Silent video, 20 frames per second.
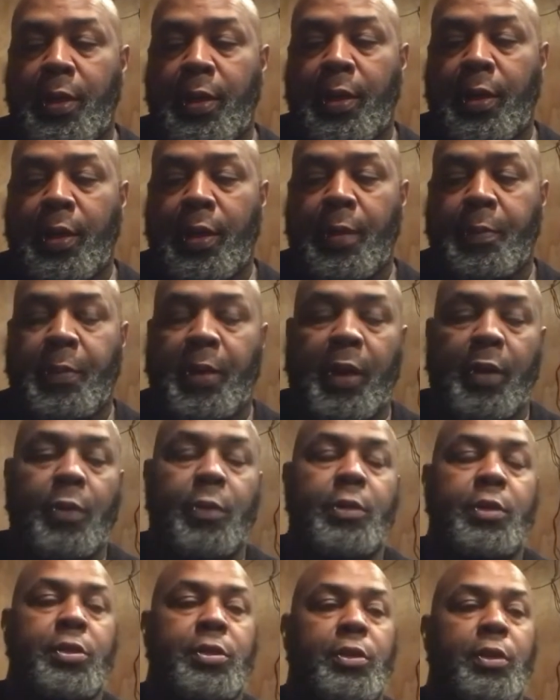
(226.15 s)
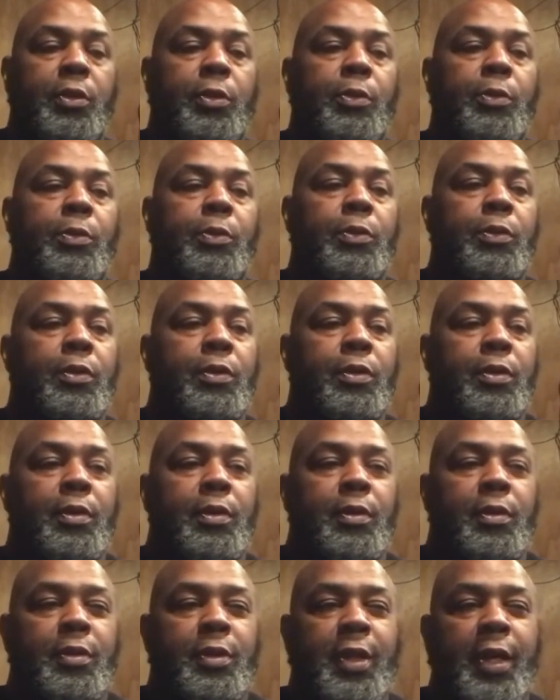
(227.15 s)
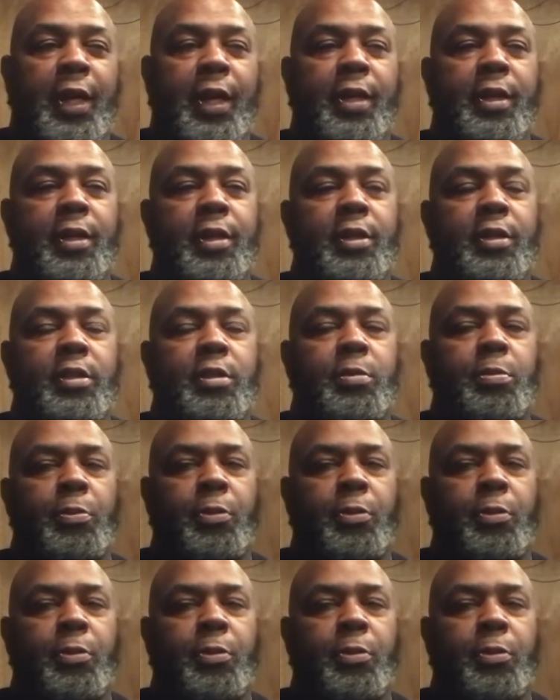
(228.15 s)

amp hours so that is